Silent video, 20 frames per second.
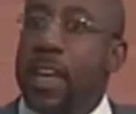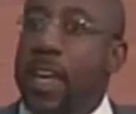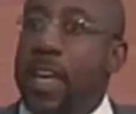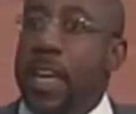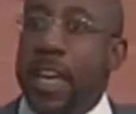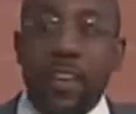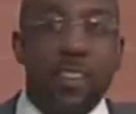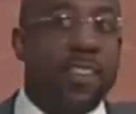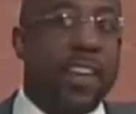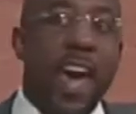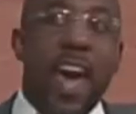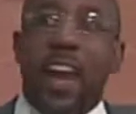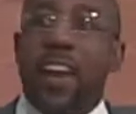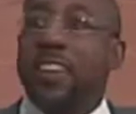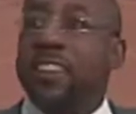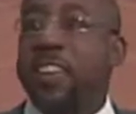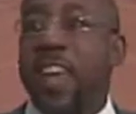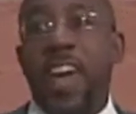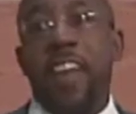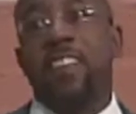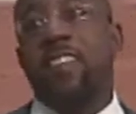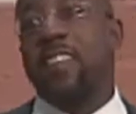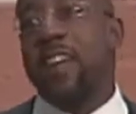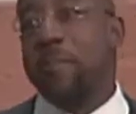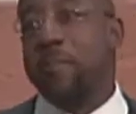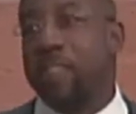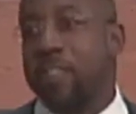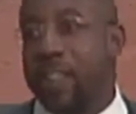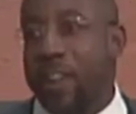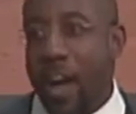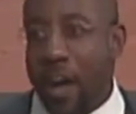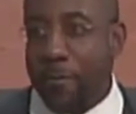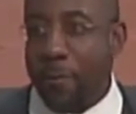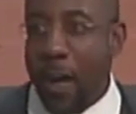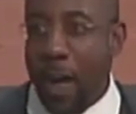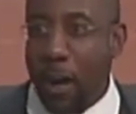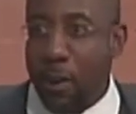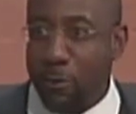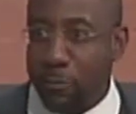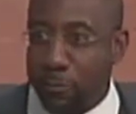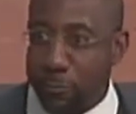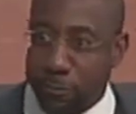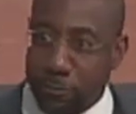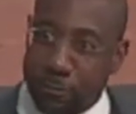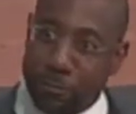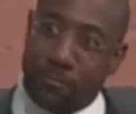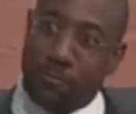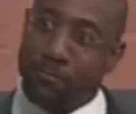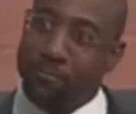it's got to take some stuff off.